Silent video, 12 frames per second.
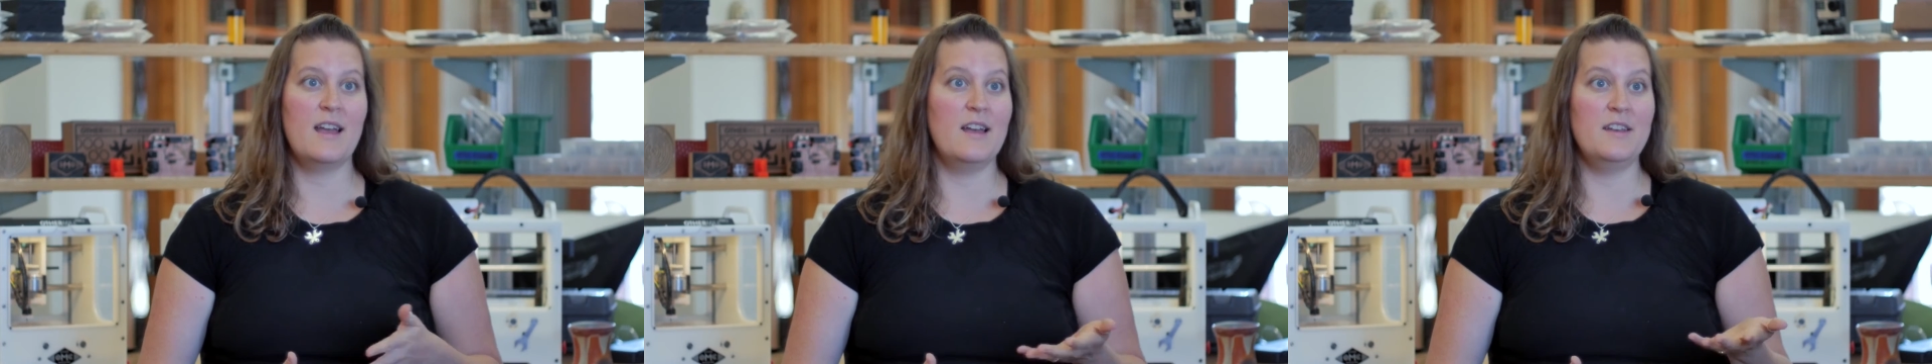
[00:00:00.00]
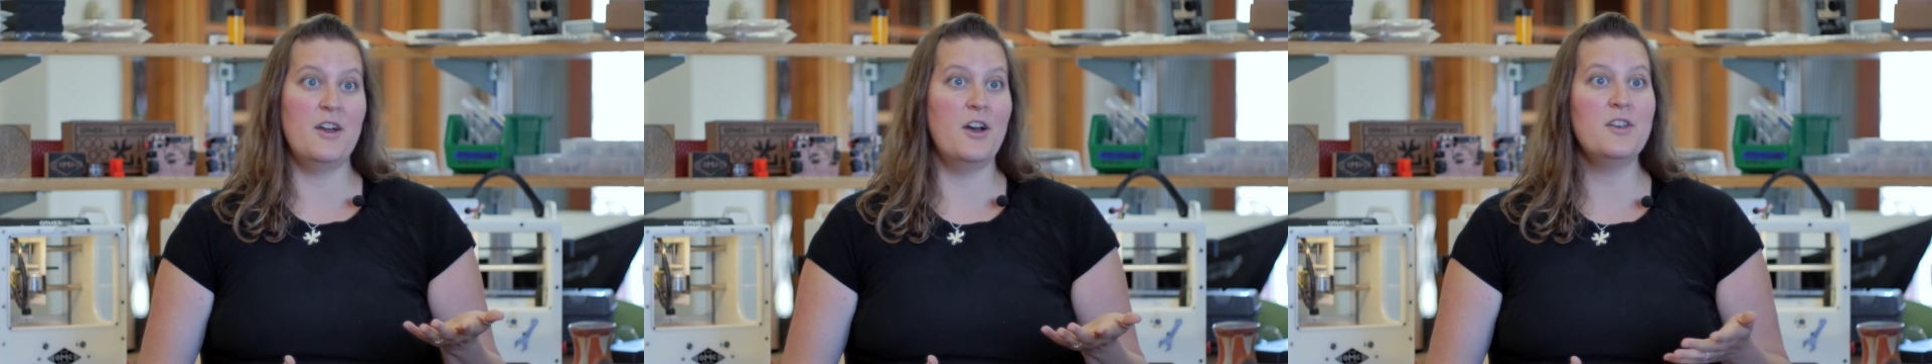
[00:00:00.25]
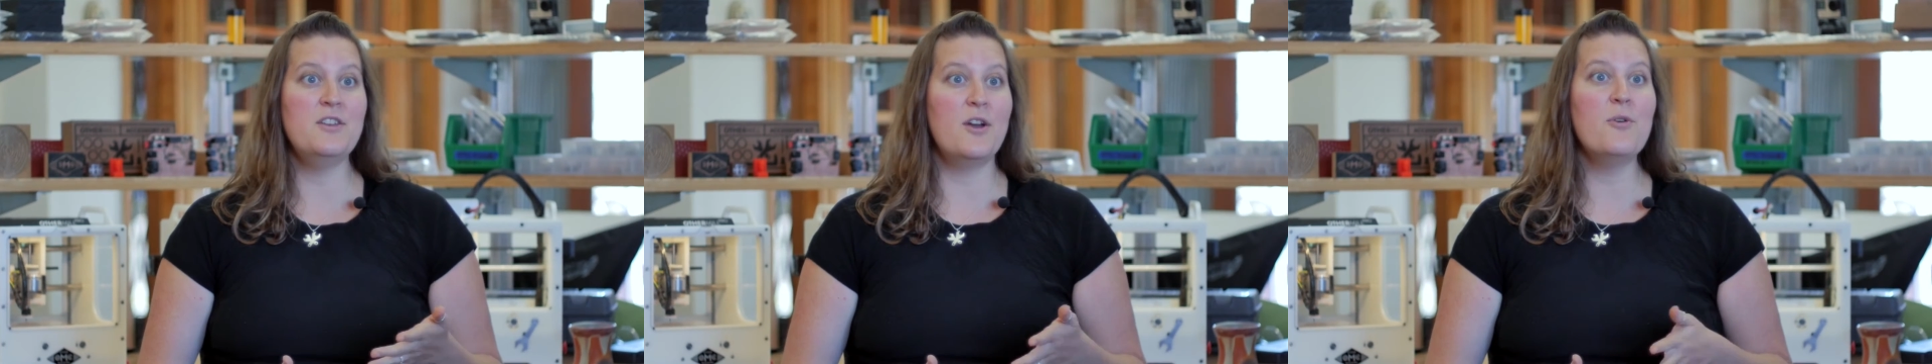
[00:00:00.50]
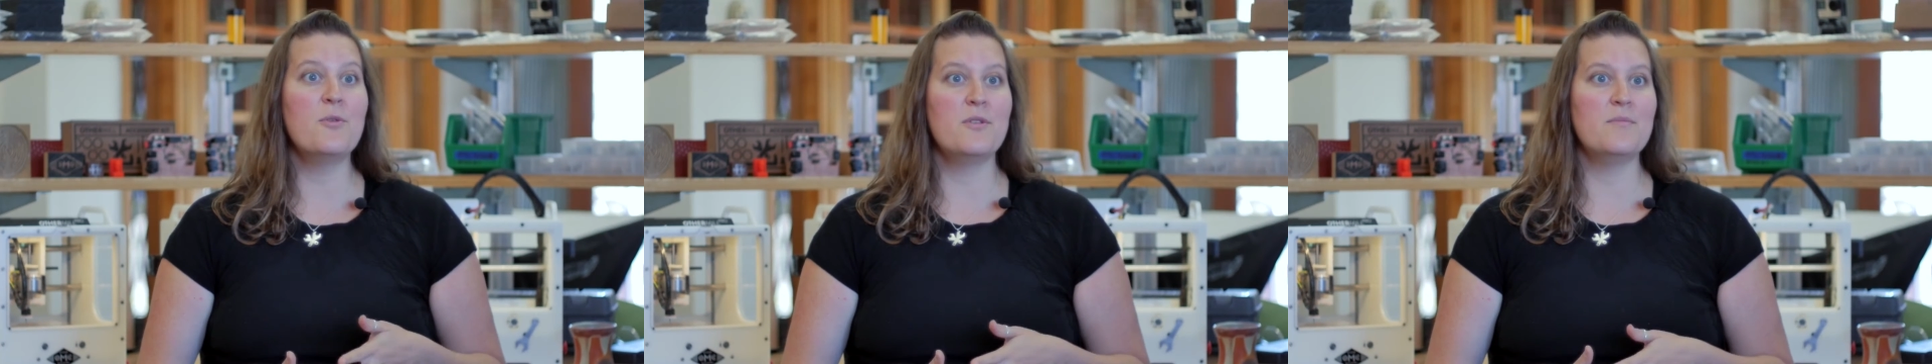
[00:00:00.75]
an
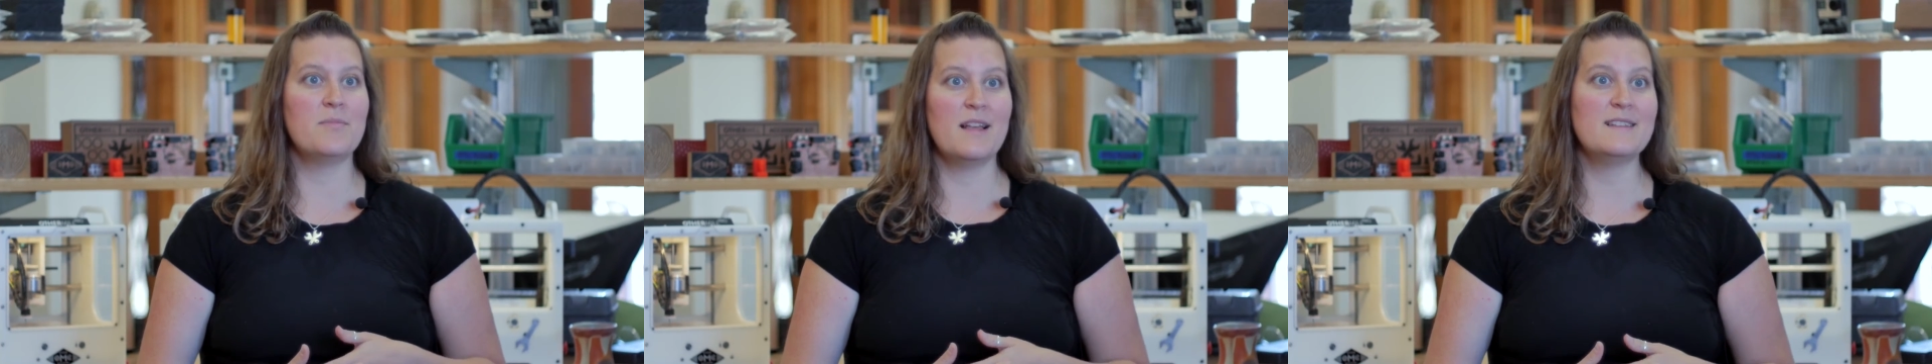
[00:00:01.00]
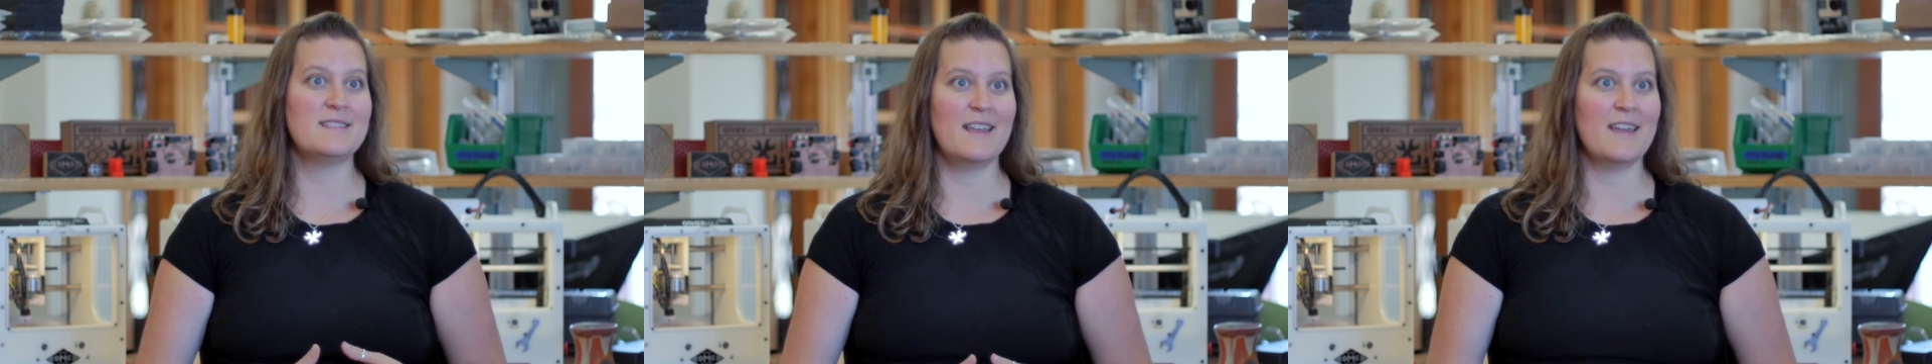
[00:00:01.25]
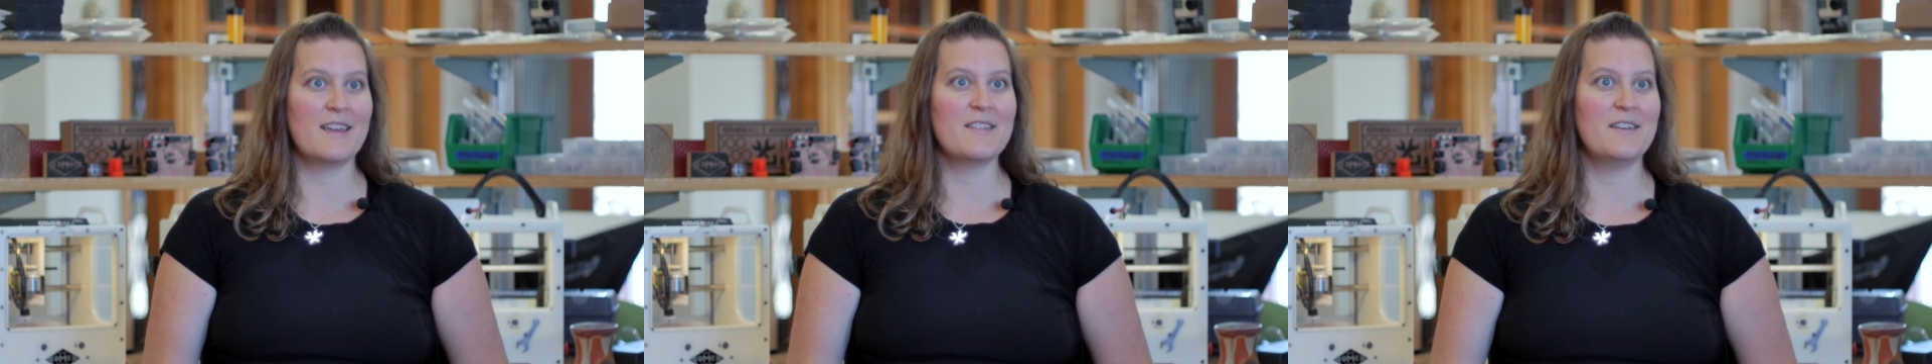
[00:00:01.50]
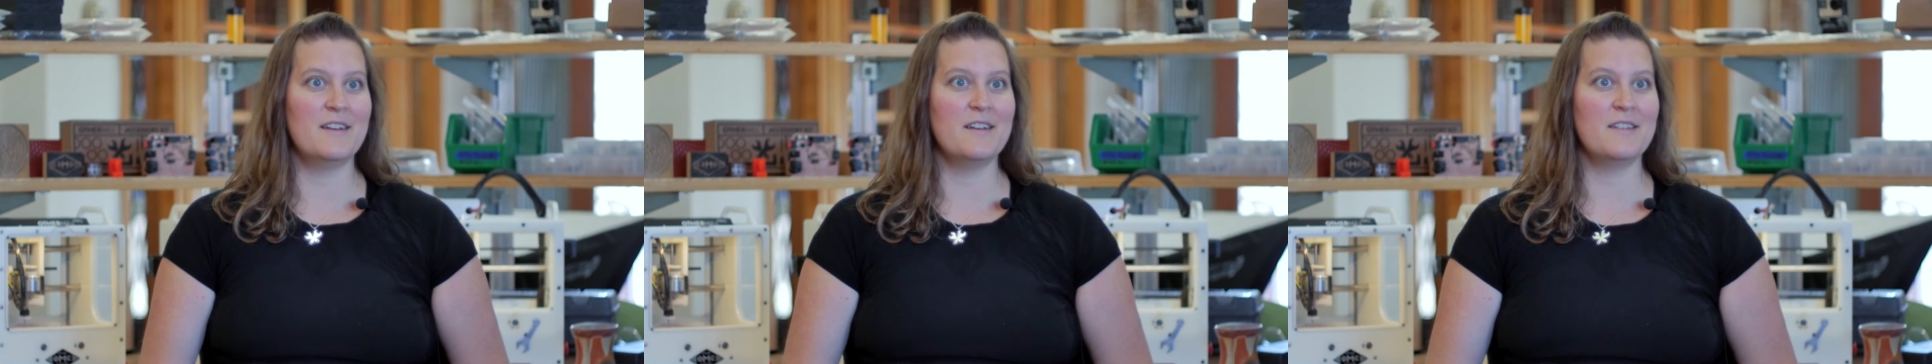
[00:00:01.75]
unknown blessing